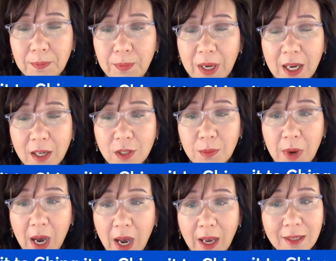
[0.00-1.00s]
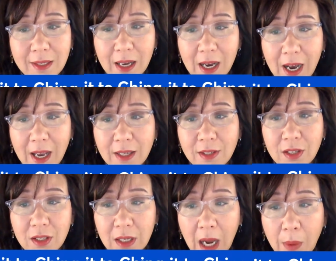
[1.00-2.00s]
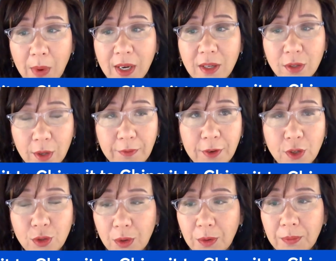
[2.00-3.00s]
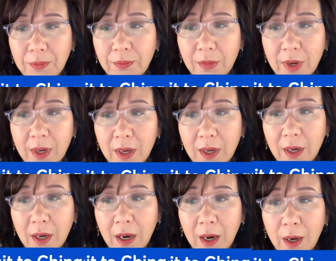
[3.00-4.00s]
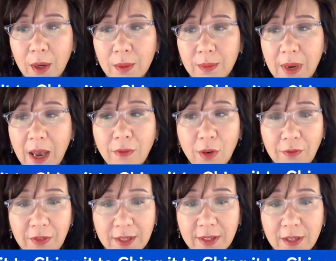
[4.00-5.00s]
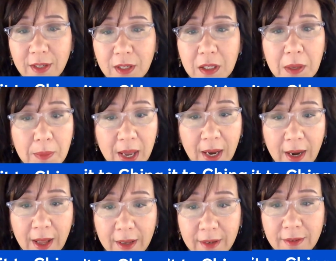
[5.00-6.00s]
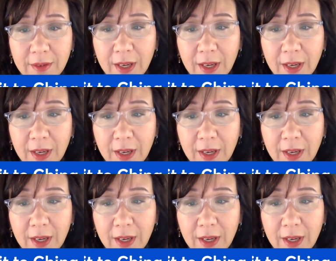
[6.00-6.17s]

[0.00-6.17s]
because Ma is the highest Taiwanese official ever visited the mainland.